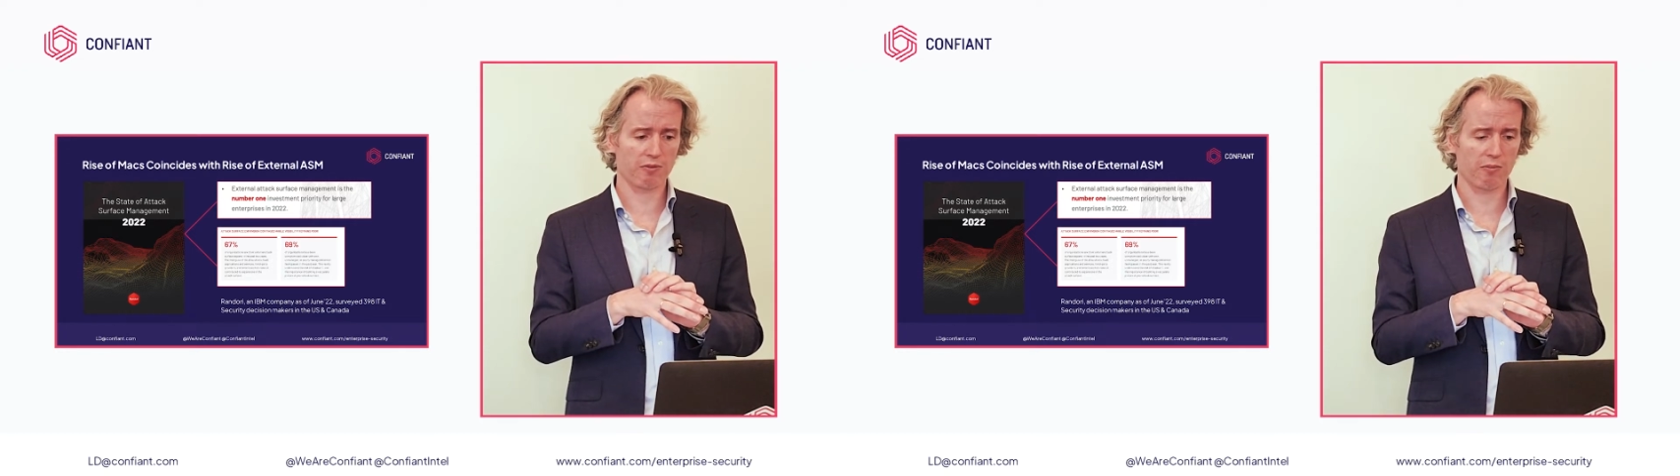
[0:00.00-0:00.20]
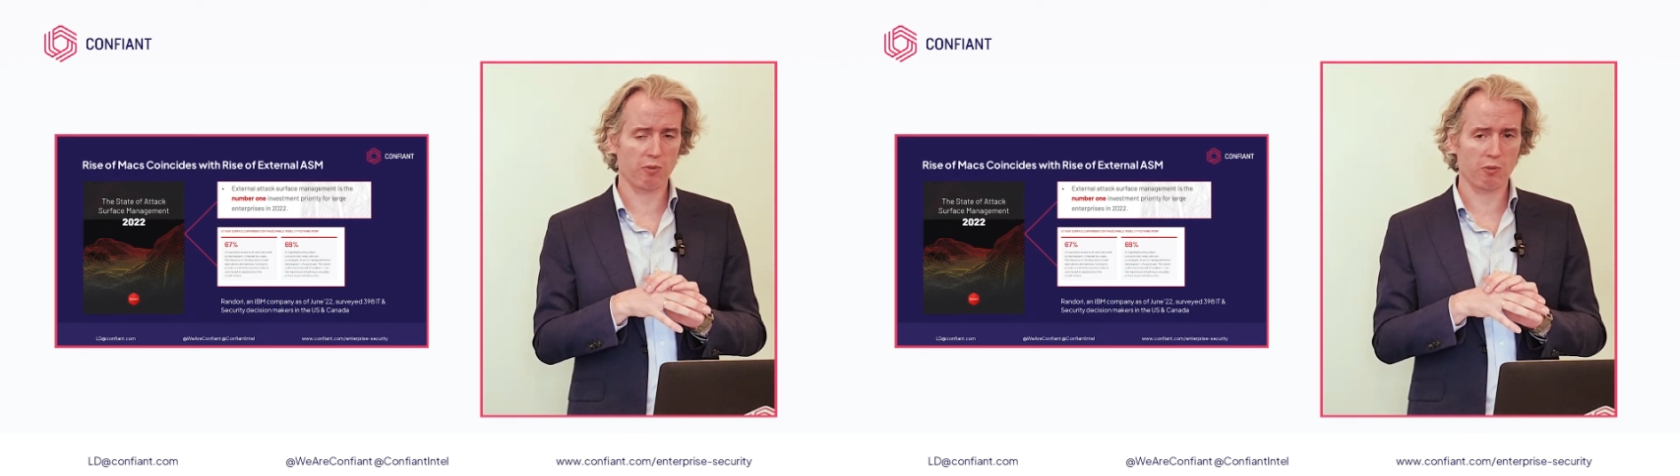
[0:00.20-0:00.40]

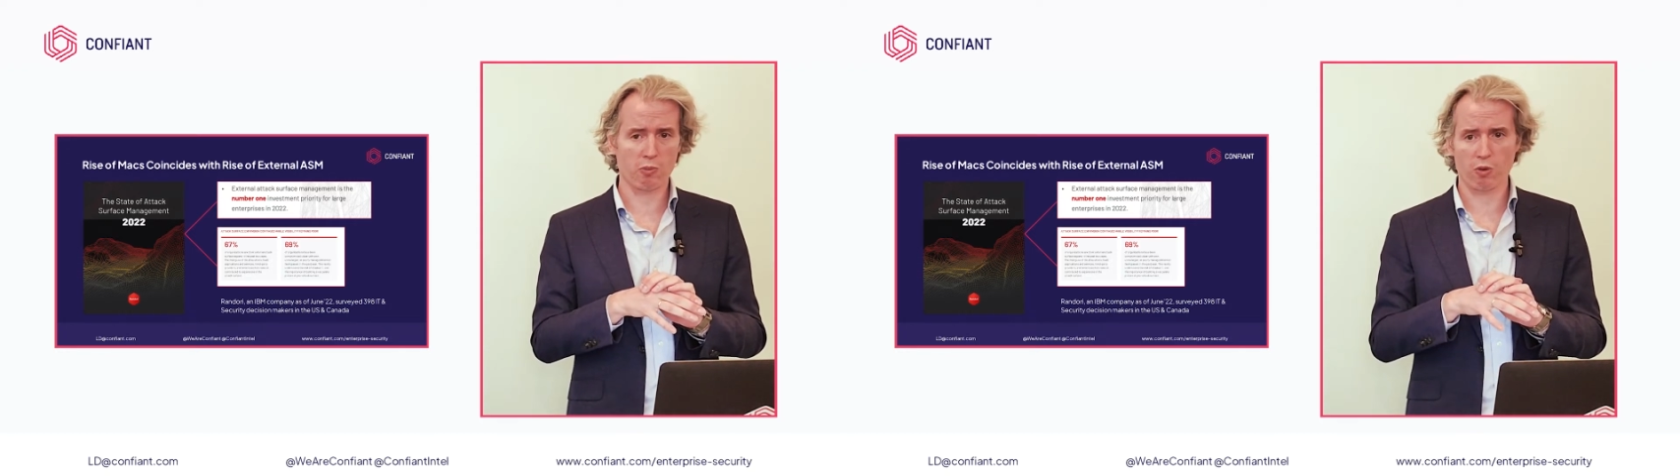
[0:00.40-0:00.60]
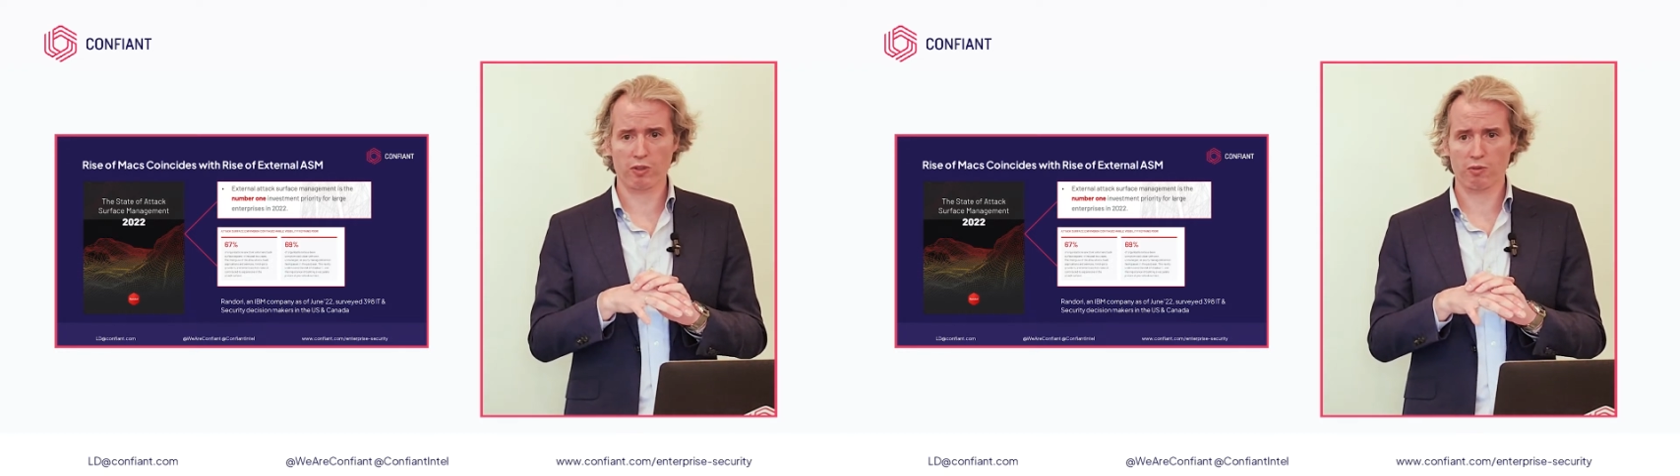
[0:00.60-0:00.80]
from the
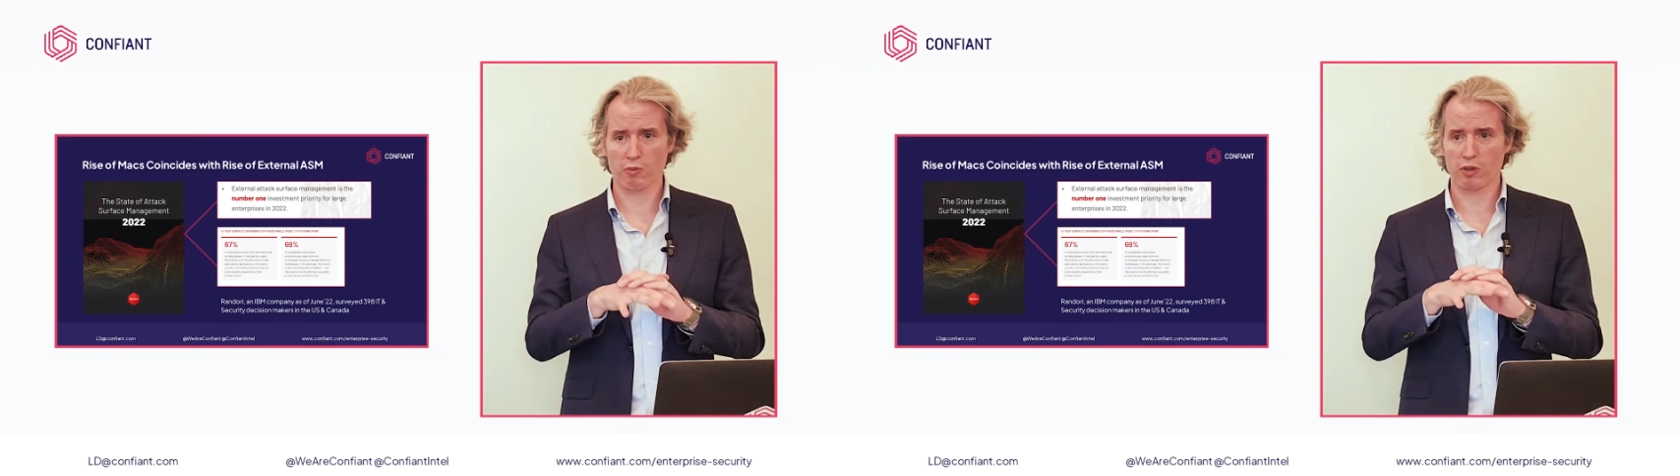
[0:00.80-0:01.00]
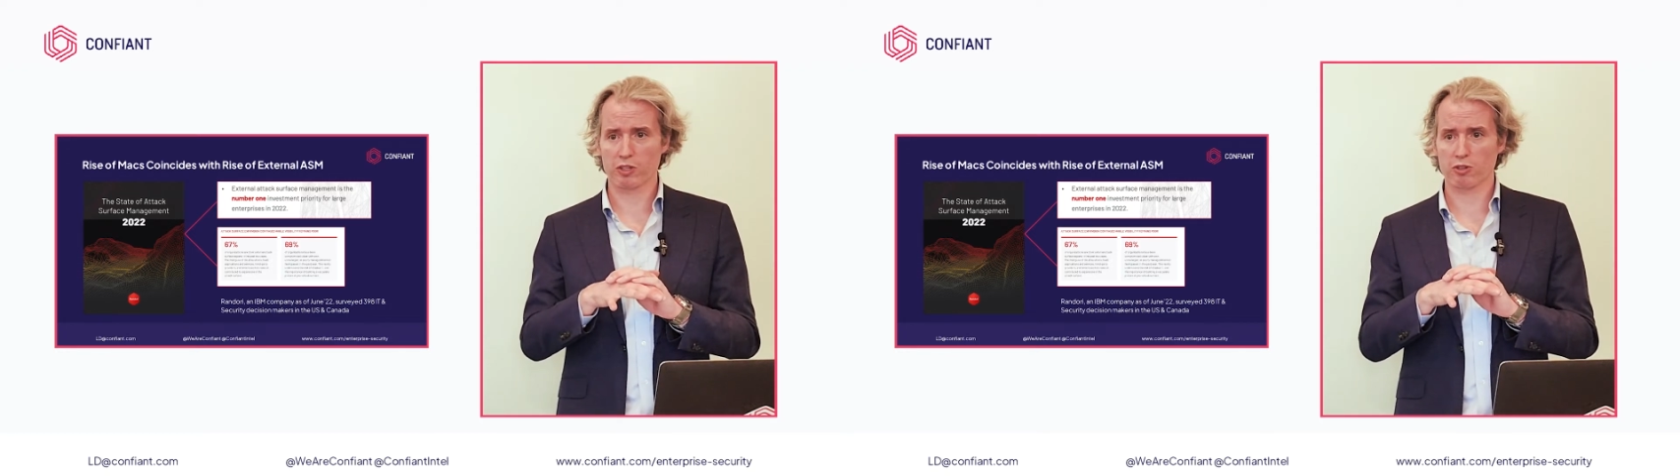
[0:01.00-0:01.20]
report that
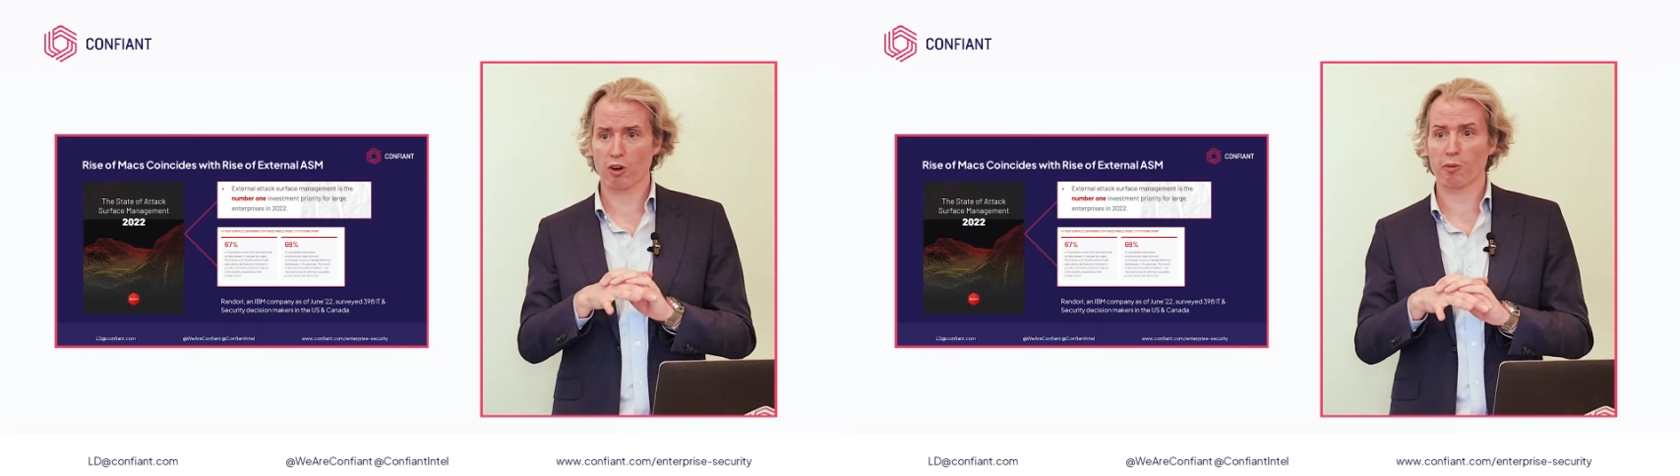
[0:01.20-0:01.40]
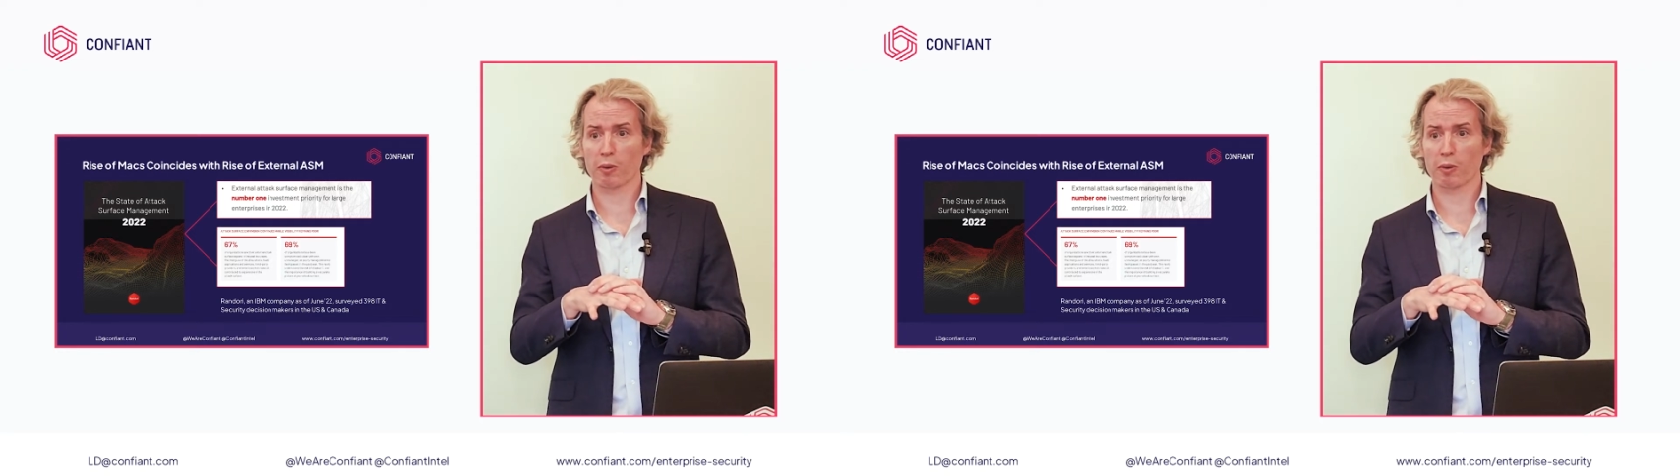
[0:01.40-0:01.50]
really struck